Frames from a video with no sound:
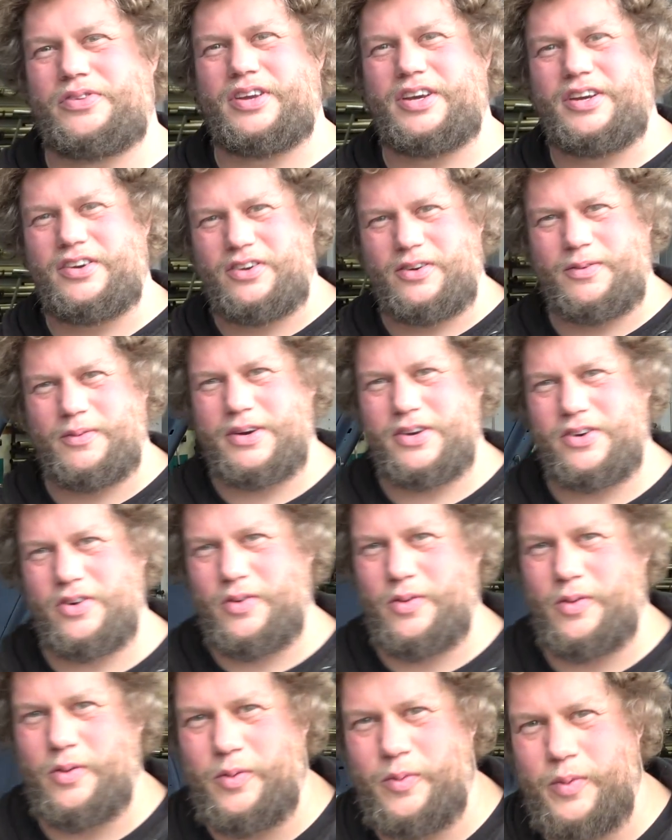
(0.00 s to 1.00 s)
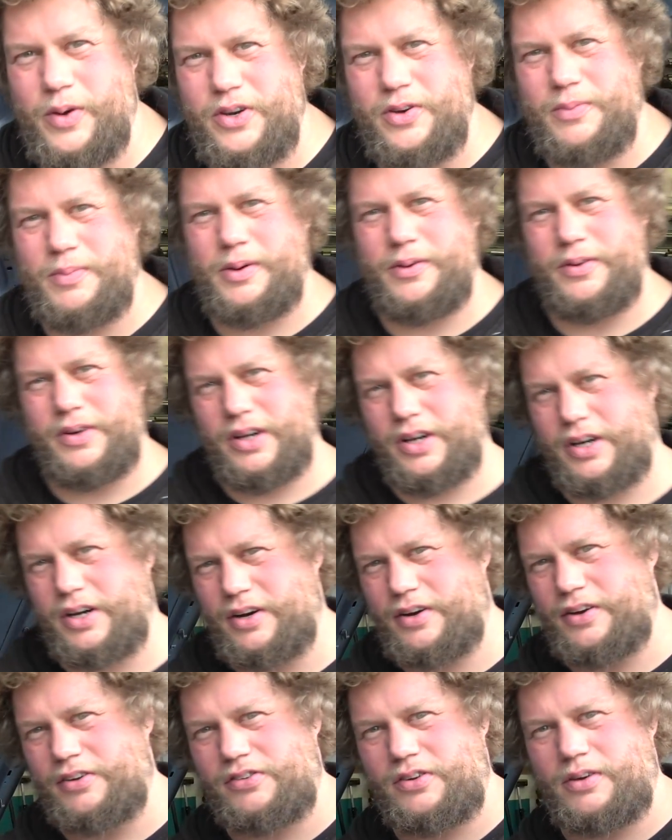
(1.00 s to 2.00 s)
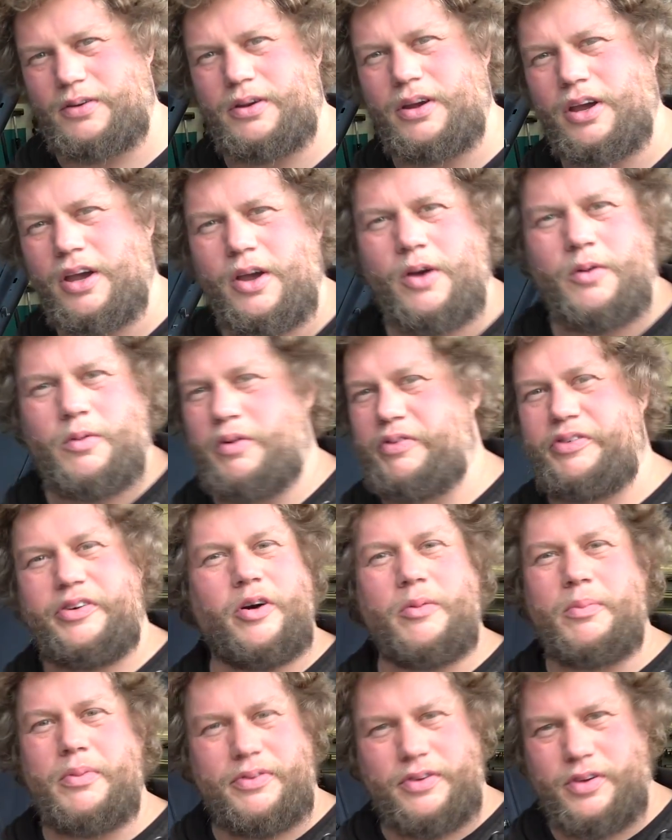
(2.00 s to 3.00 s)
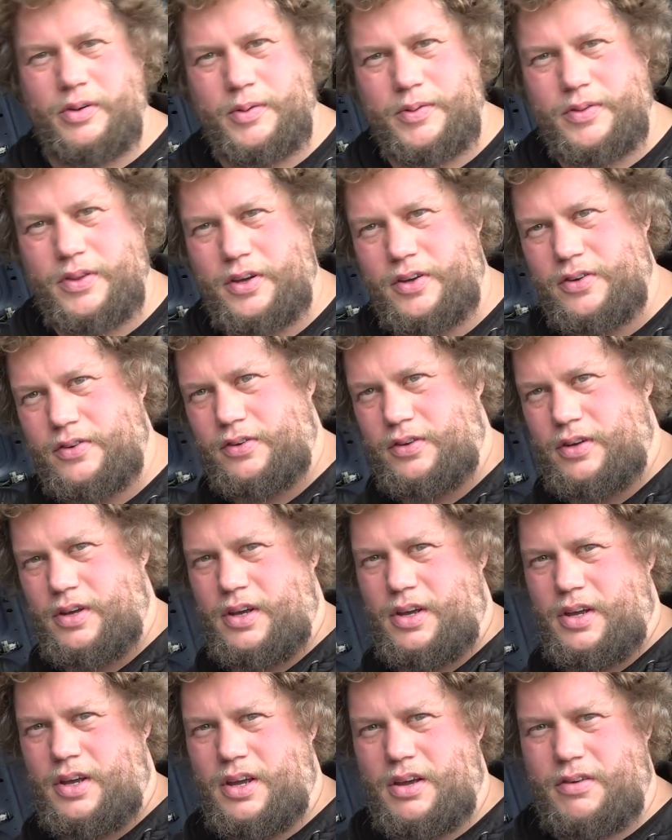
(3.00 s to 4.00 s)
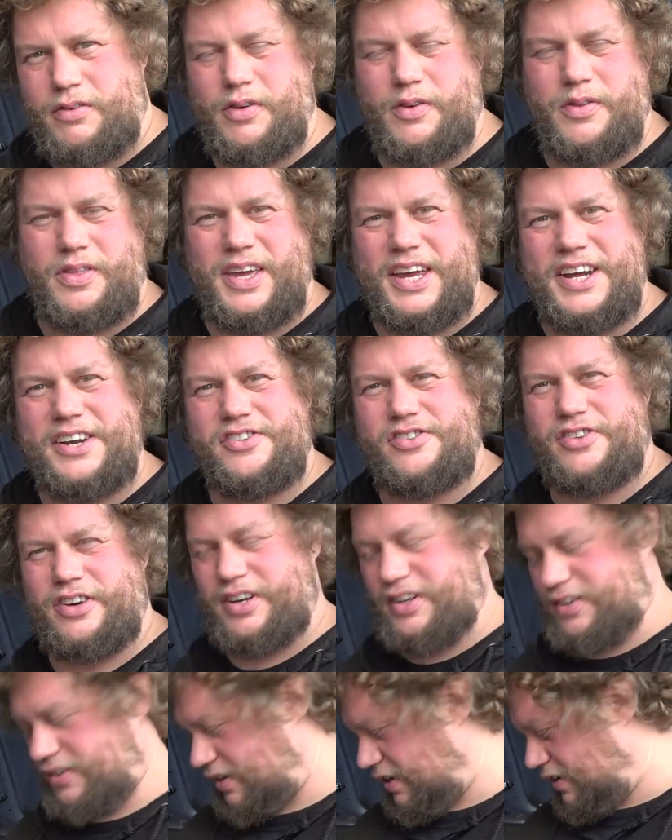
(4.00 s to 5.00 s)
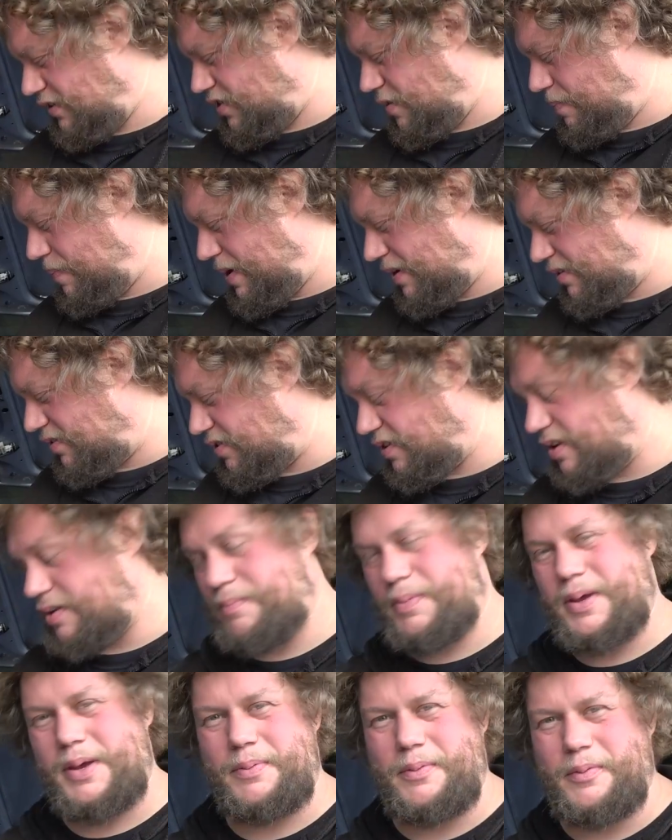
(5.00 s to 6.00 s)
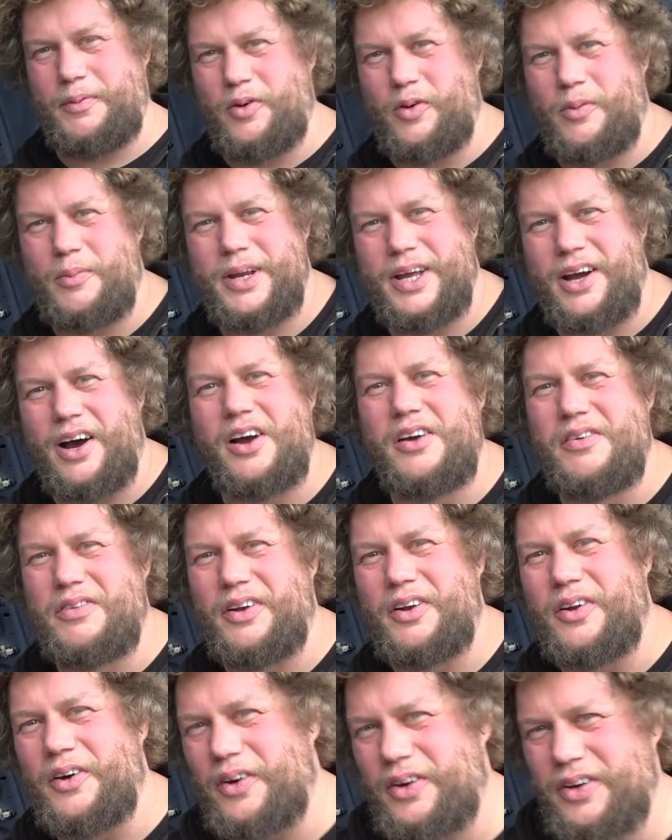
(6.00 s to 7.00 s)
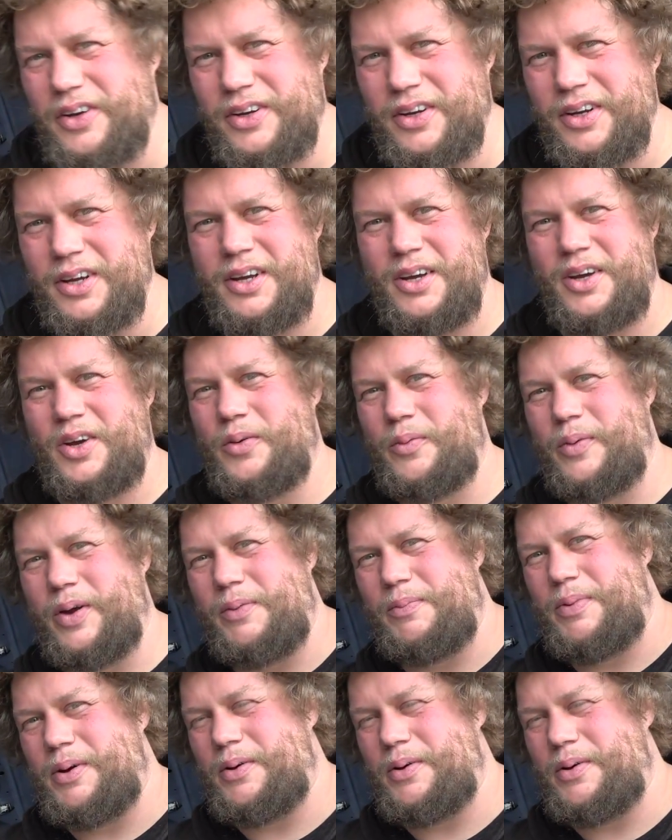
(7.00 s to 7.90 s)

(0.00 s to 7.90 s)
that you do when you're when you're building a car. So we'll film a few of those few of the intricacies, the bits that people normally overlook when